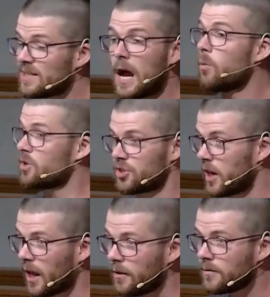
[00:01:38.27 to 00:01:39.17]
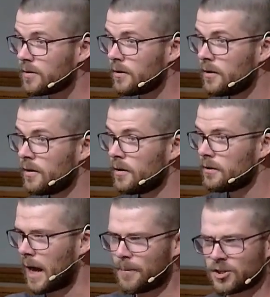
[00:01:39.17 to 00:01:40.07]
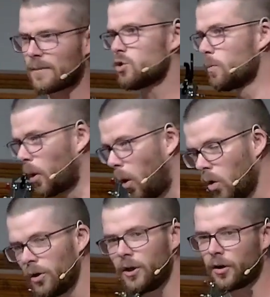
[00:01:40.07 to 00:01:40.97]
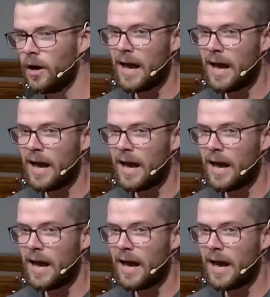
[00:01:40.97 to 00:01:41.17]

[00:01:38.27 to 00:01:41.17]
That's how we're saved. Not because I'm super holy,